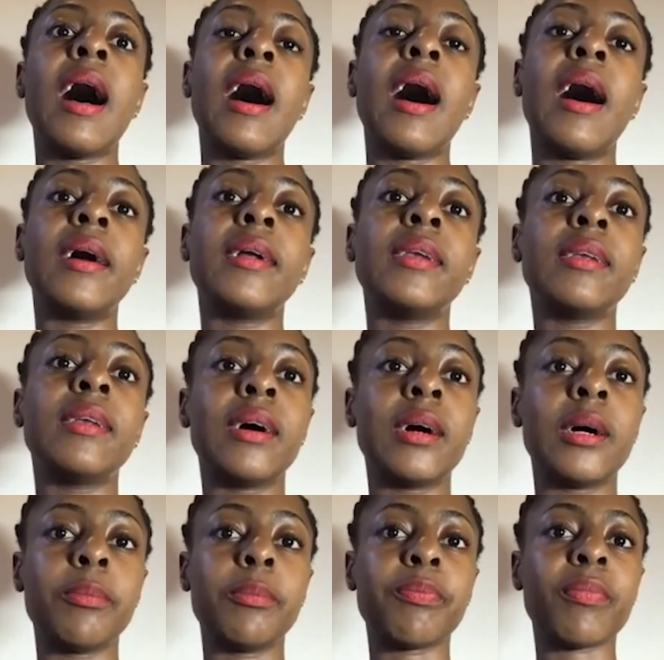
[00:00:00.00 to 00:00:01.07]
and
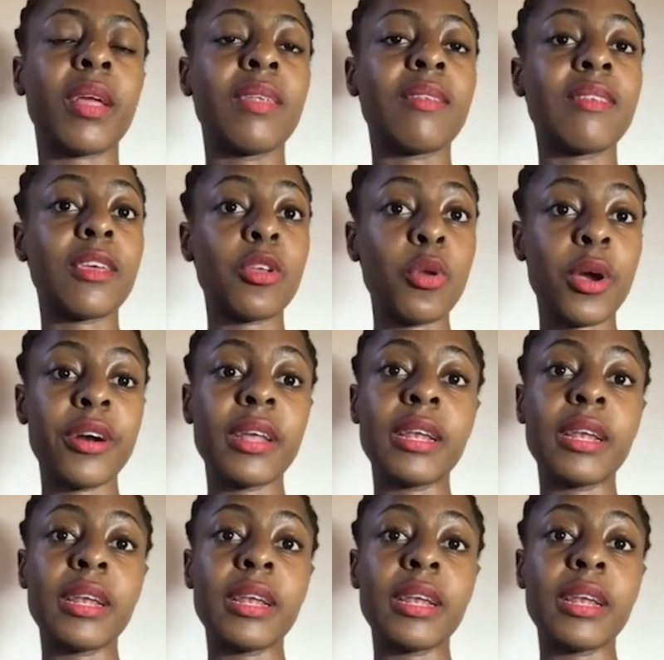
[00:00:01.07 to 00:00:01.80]
securing